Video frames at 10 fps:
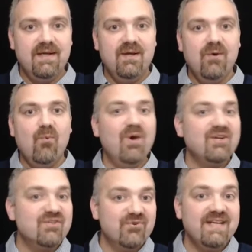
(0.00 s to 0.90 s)
What
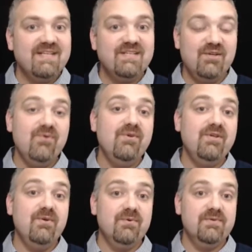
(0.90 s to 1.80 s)
trick do you
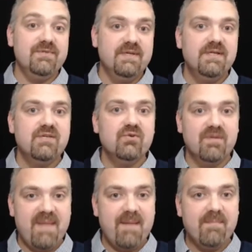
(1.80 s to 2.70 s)
use to
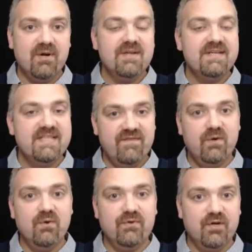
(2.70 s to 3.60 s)
remember
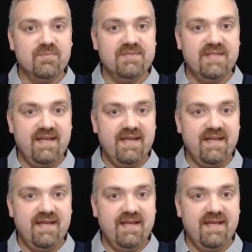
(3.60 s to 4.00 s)
difficult terms like